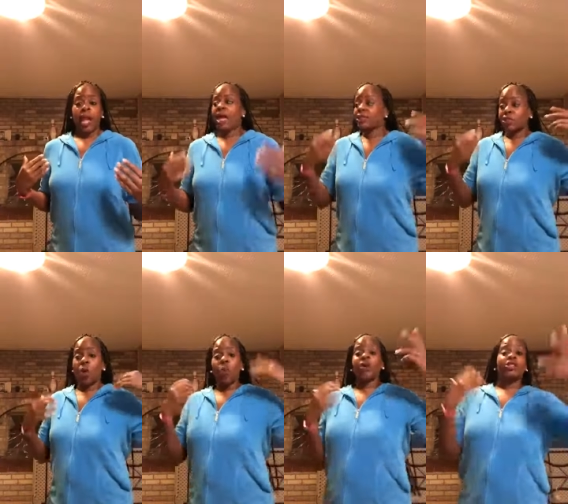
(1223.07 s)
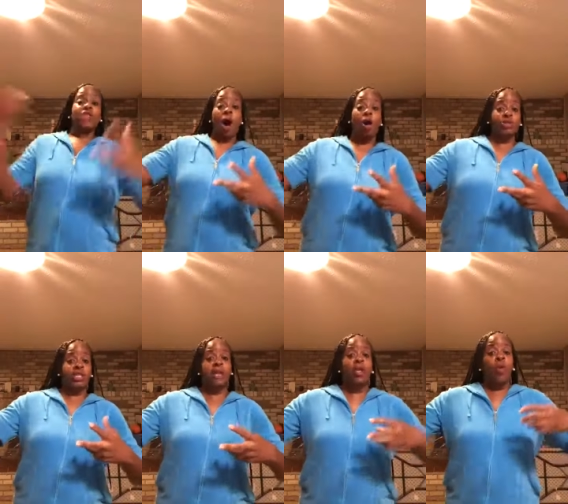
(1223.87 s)
And so we're adults
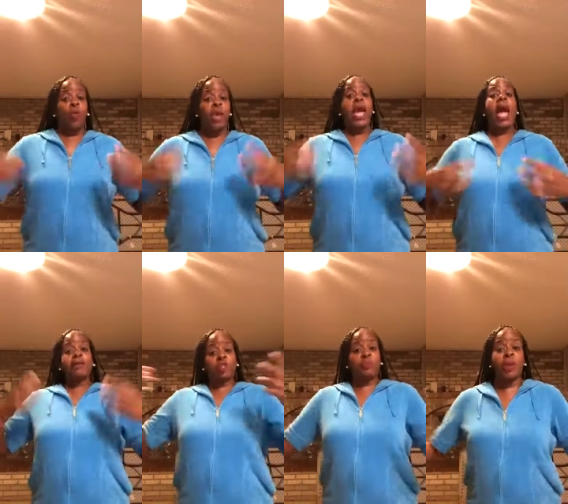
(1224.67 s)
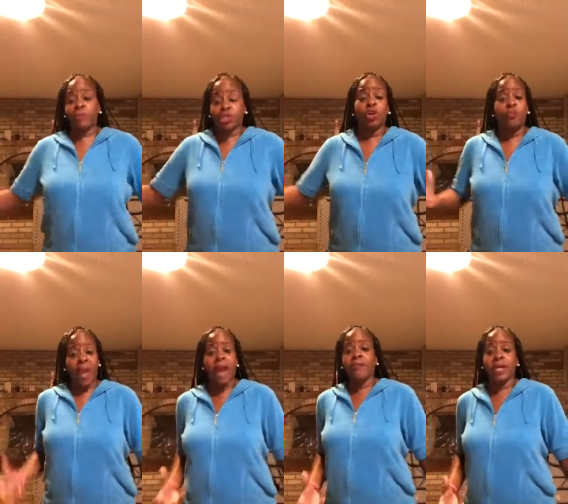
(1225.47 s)
and we have spiritual
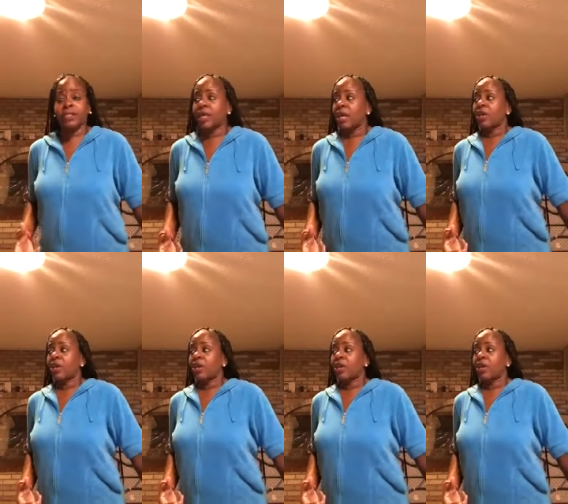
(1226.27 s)
parents.